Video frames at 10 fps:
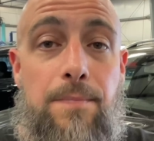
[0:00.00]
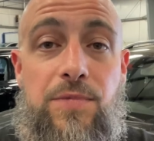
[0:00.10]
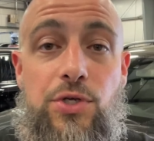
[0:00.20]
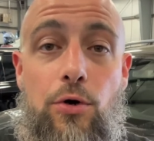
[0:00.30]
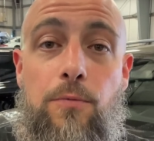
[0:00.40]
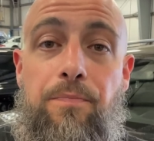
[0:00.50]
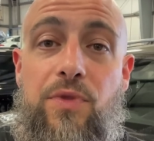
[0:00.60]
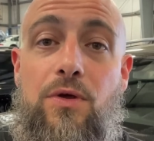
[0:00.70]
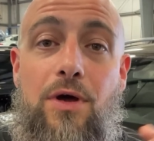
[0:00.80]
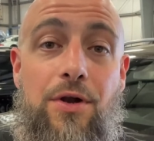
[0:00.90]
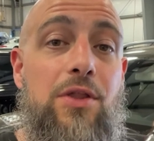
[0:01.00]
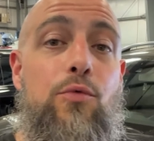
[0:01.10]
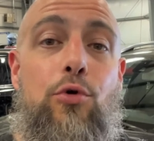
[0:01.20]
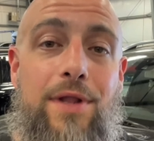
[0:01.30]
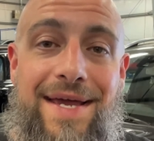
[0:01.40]
So another
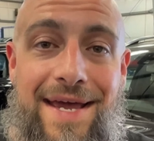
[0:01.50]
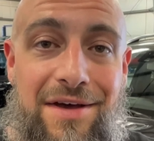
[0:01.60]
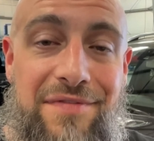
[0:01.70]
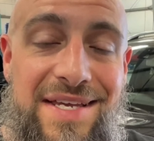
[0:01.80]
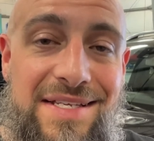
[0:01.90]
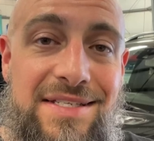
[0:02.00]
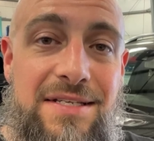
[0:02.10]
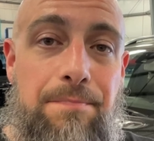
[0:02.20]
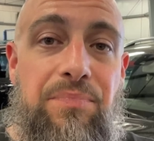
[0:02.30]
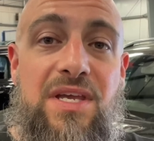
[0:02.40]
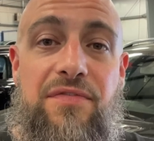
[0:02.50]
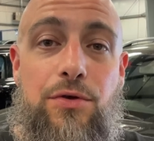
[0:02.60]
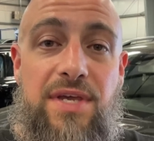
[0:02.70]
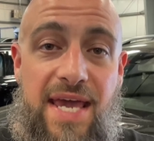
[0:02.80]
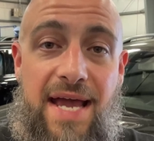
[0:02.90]
rule I have is, if you
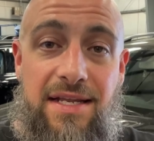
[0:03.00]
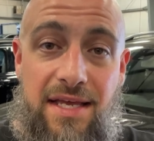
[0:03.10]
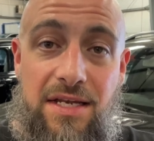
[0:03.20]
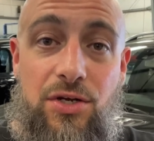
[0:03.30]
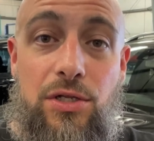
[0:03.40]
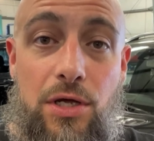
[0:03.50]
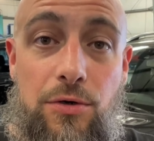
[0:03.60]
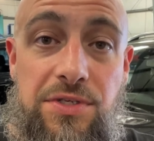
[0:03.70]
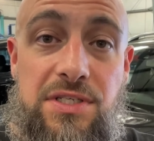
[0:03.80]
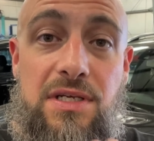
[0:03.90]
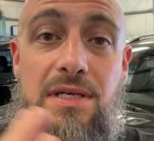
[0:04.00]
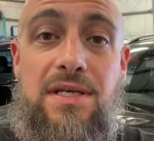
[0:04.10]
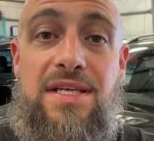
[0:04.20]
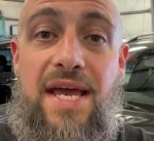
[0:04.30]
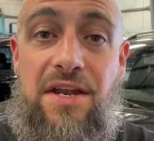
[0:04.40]
can't get it close,
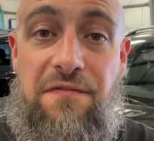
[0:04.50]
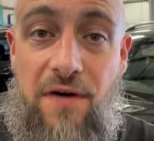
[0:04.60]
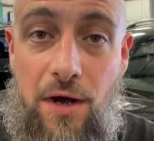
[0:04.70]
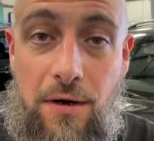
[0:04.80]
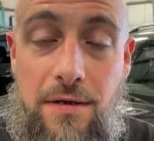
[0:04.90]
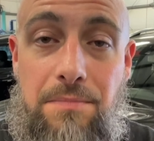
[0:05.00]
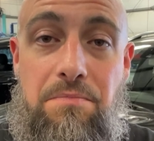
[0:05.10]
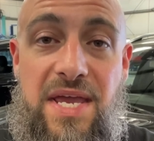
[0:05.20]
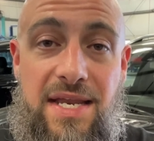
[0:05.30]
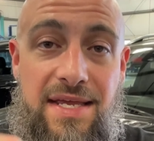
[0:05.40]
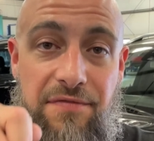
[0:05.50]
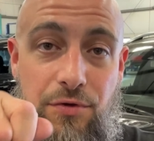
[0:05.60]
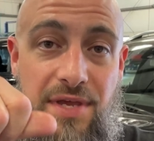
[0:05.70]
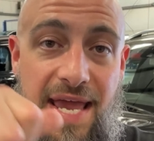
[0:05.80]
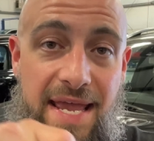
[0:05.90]
get it far. Meaning, if you
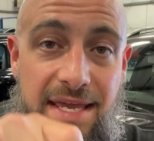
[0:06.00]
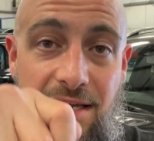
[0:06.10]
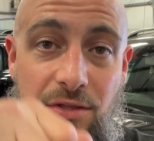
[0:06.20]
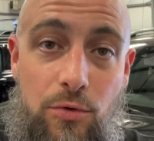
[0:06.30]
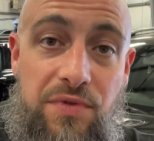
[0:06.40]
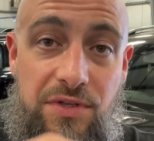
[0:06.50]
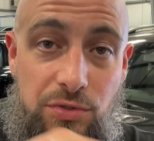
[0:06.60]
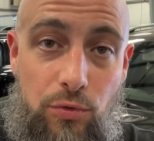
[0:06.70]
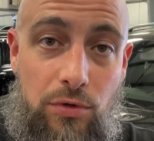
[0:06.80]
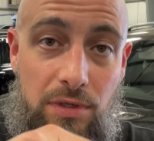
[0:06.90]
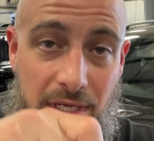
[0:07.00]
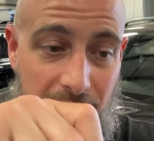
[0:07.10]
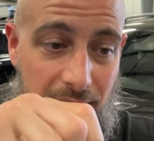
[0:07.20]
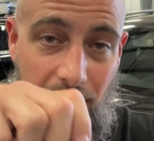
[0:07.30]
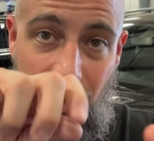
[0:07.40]
can't get in there with the tool
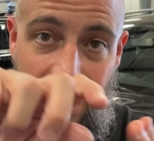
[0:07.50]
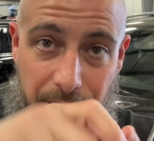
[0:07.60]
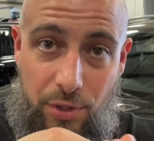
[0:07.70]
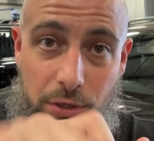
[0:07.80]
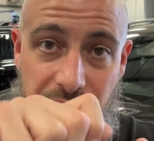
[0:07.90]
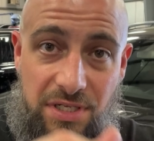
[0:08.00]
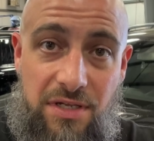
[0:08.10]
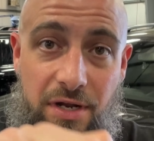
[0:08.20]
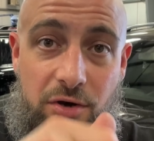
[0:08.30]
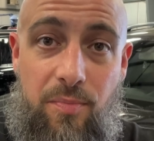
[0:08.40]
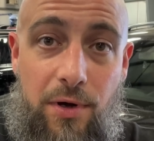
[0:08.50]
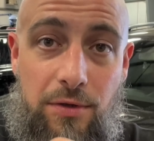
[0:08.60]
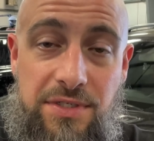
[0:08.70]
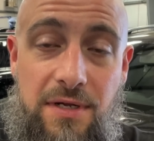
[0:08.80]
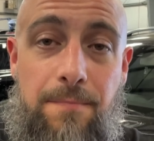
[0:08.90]
up close to the nut or
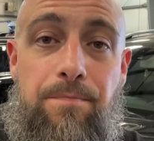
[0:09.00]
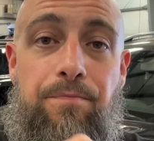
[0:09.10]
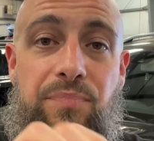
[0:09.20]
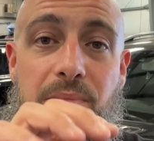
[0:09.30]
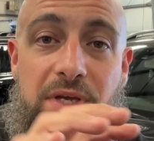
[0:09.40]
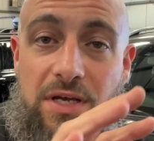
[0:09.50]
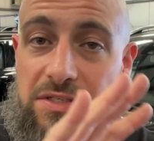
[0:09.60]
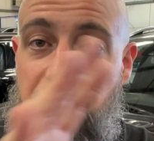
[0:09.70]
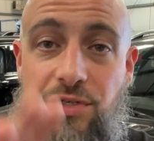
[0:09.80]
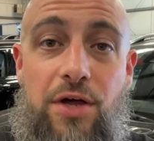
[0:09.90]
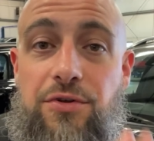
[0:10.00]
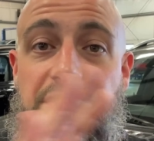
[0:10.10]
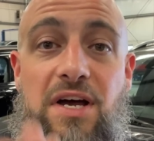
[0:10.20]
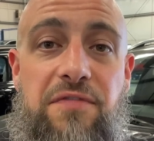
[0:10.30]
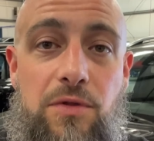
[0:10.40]
bolt because there's other
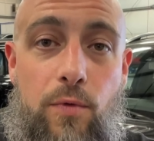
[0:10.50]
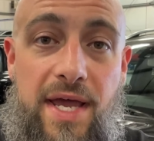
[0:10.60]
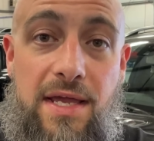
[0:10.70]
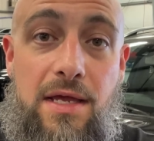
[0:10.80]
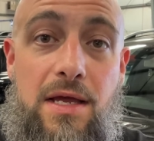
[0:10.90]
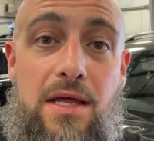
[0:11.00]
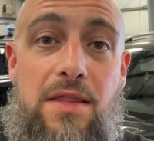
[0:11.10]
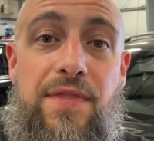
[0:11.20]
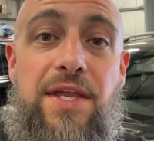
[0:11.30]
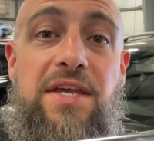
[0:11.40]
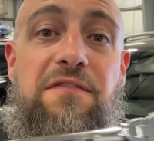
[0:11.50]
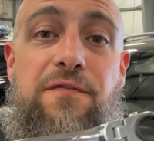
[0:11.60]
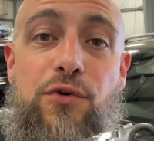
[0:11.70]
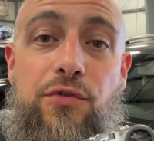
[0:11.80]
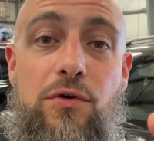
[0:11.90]
stuff in the way, then get
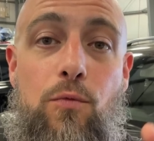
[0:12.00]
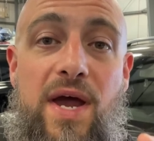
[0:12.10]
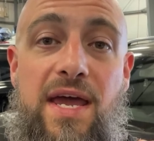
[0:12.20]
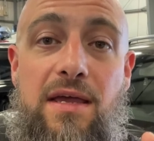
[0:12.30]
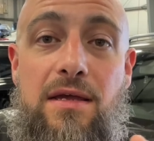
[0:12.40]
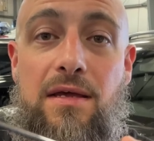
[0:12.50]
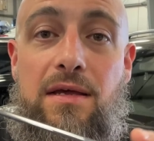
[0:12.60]
further away